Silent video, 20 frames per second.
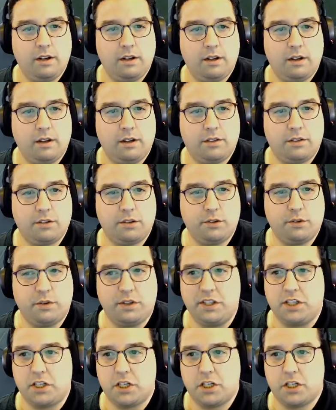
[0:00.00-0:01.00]
So the
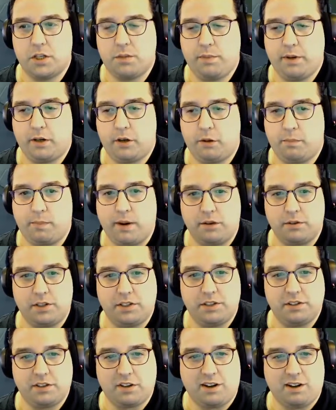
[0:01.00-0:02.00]
Spitter
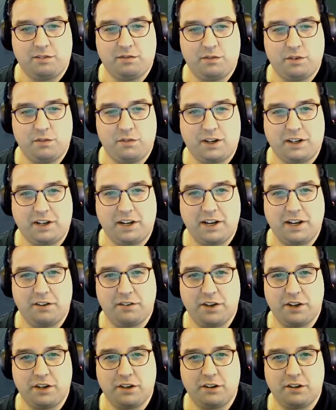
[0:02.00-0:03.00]
bounces off of our
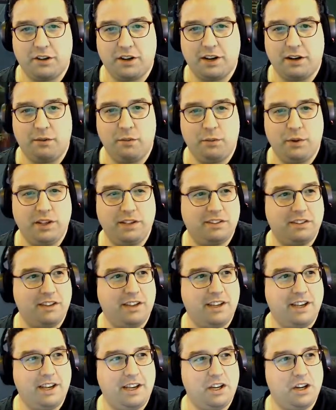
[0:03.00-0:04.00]
Caretaker, and we see
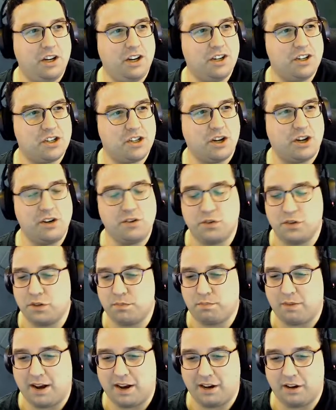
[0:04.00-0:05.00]
a Chandra's
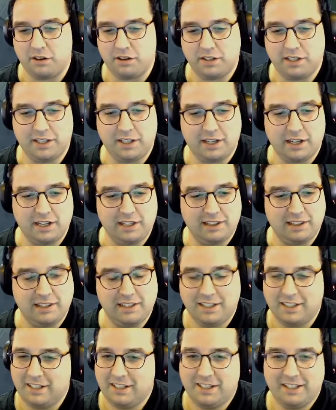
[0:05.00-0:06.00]
Pyreling. I
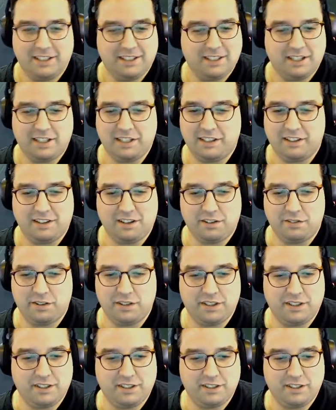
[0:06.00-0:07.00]
love it.
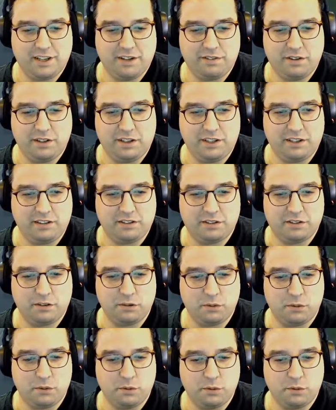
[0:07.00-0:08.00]
Everything's so
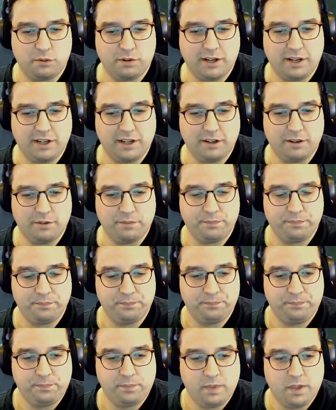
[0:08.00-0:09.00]
cool right now.
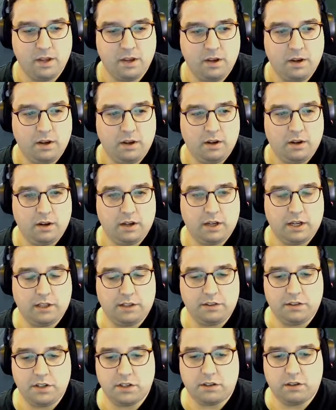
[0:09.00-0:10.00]
Okay,
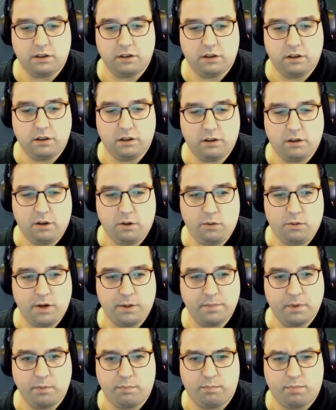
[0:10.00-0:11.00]
let's just load up
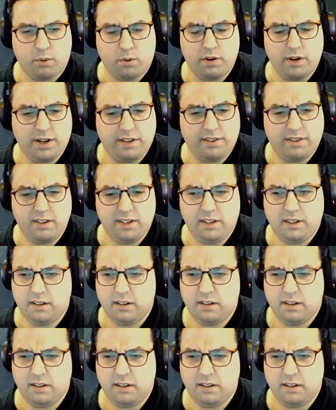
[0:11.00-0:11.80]
the board, I think.